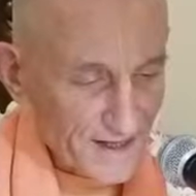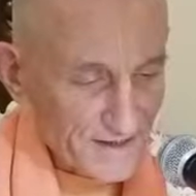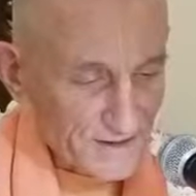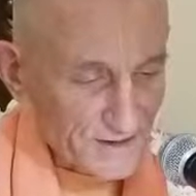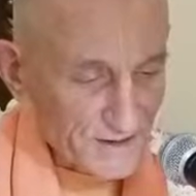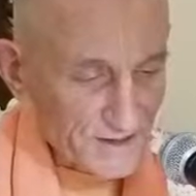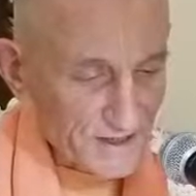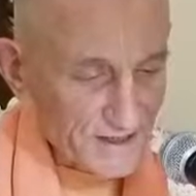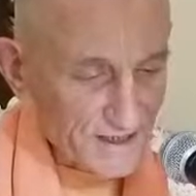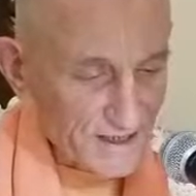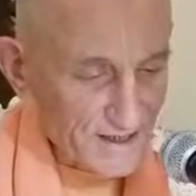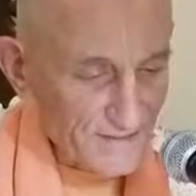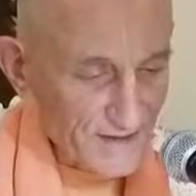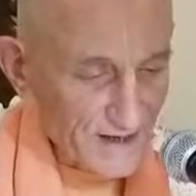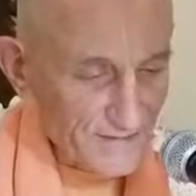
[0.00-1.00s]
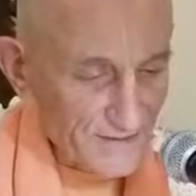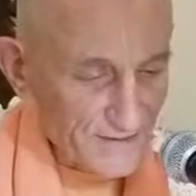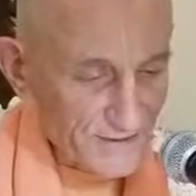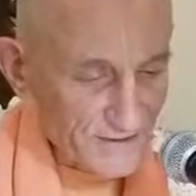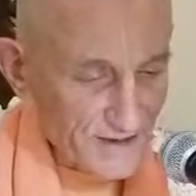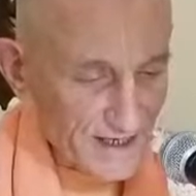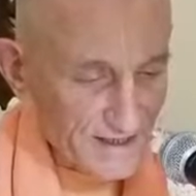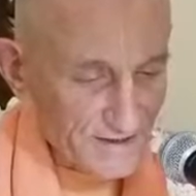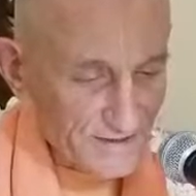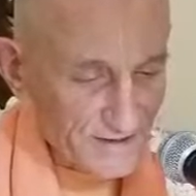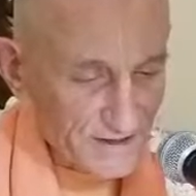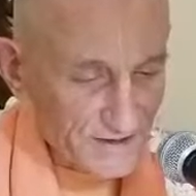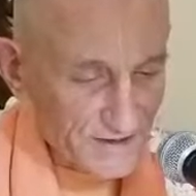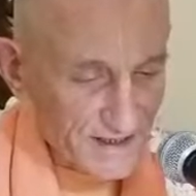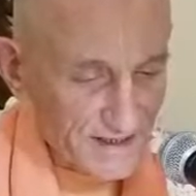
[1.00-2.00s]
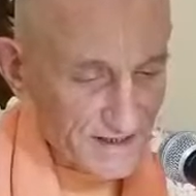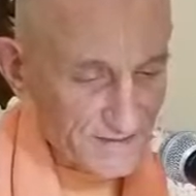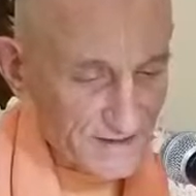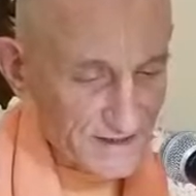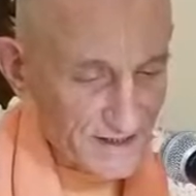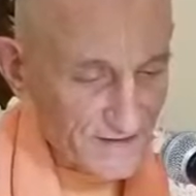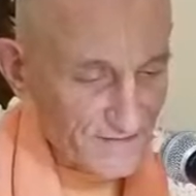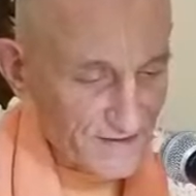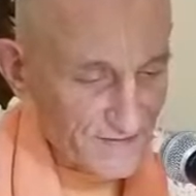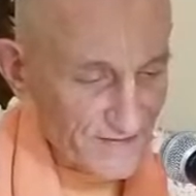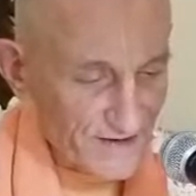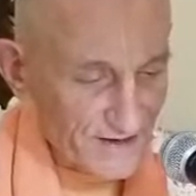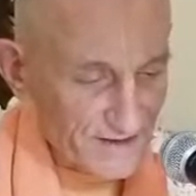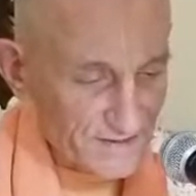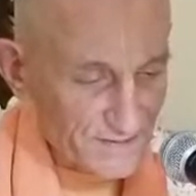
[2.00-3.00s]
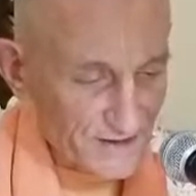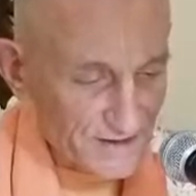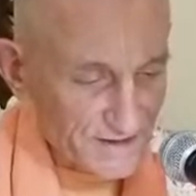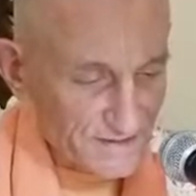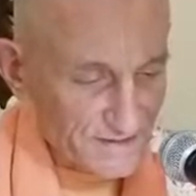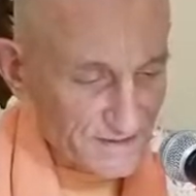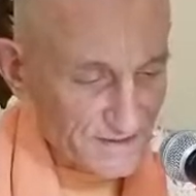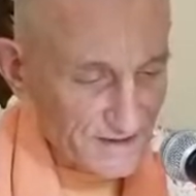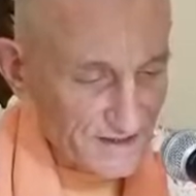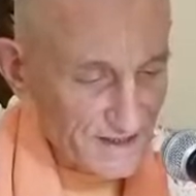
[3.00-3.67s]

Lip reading: Sri Caitanya Mahaprabhu tried to restrain himself as far as possible